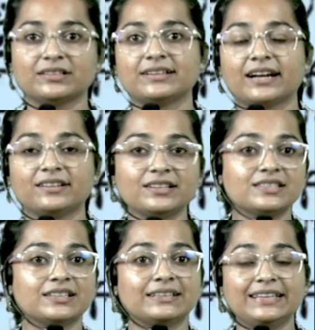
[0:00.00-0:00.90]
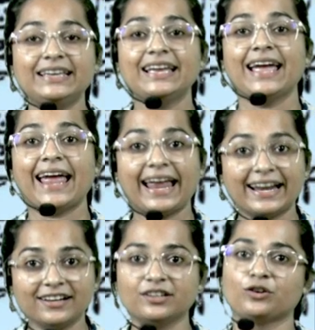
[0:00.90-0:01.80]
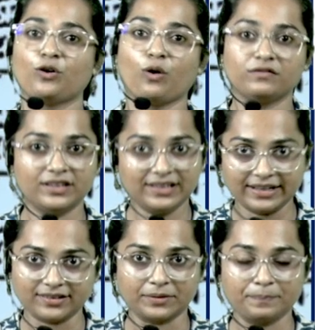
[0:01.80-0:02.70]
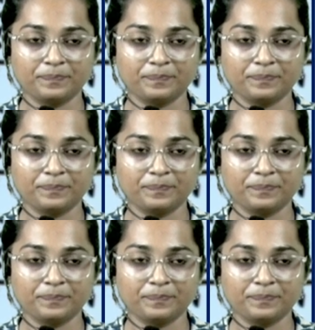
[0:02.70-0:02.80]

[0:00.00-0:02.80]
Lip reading: That is the end of the letter.